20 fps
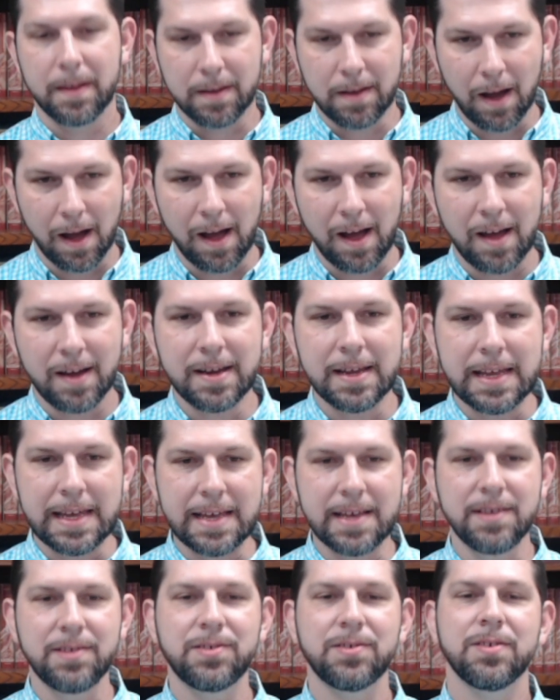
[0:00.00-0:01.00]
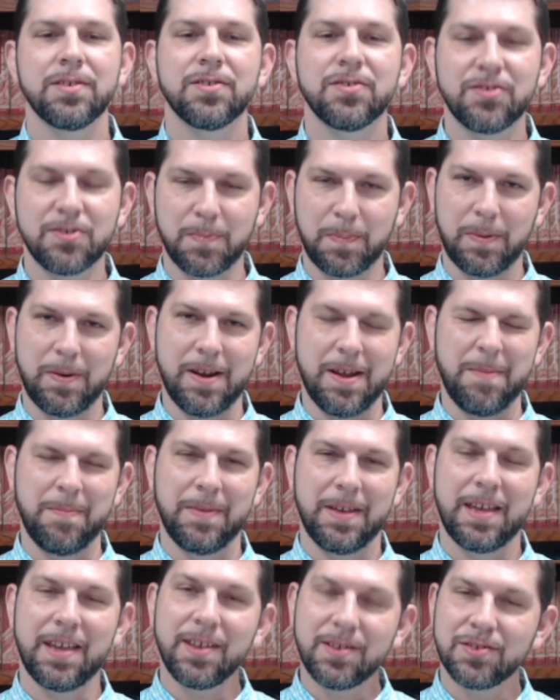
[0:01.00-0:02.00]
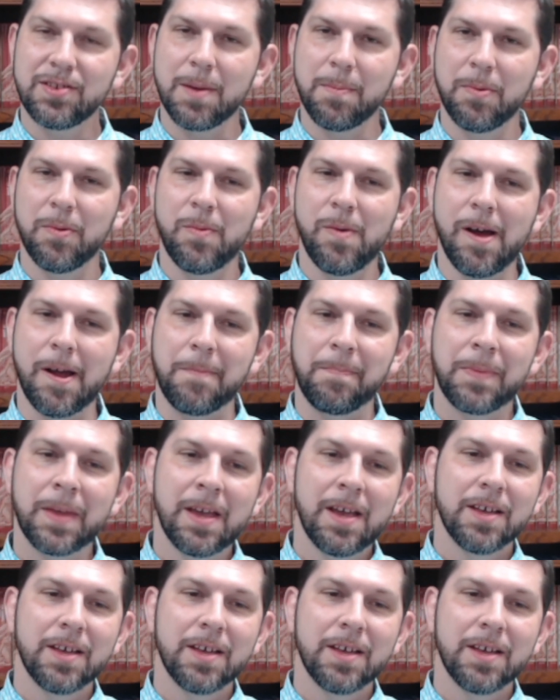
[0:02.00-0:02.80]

God is supreme. He's number one.